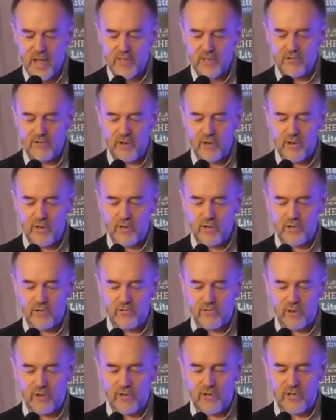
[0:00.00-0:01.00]
Trog
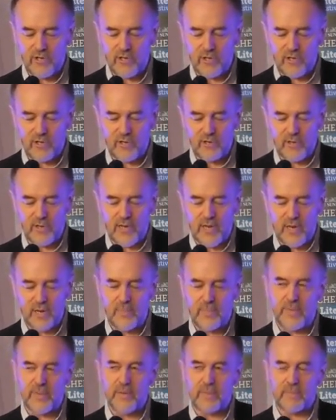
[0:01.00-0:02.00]
and Kron could not
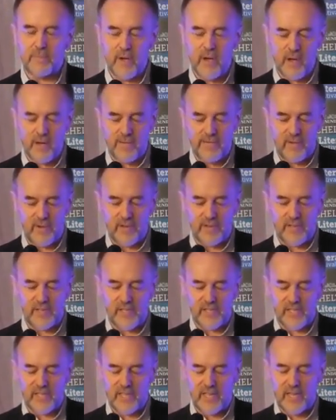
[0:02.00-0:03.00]
help but marvel at
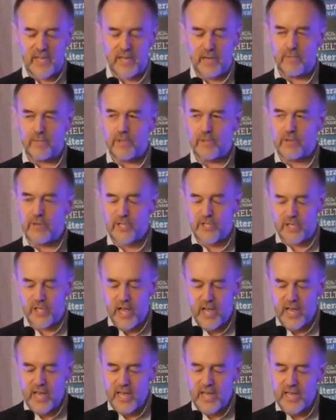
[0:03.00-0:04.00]
the skill with which
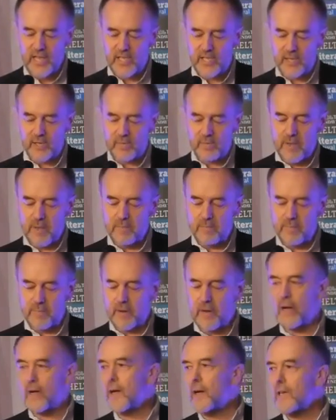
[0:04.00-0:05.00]

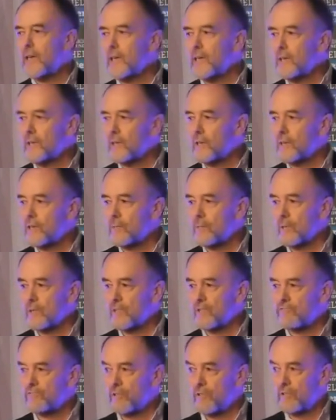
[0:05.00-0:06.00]
inter-member eye look
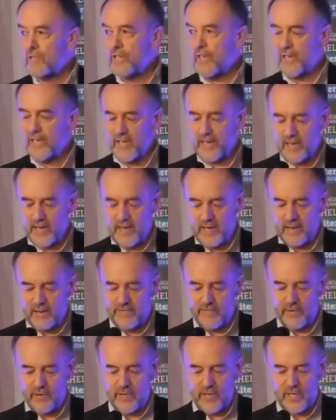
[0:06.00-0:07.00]
was routinely
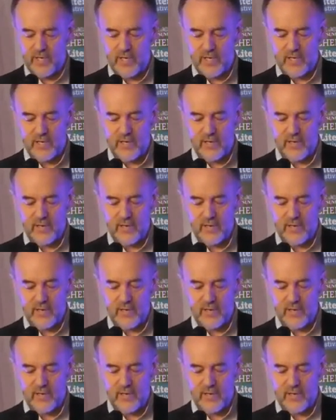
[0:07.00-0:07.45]
avoided,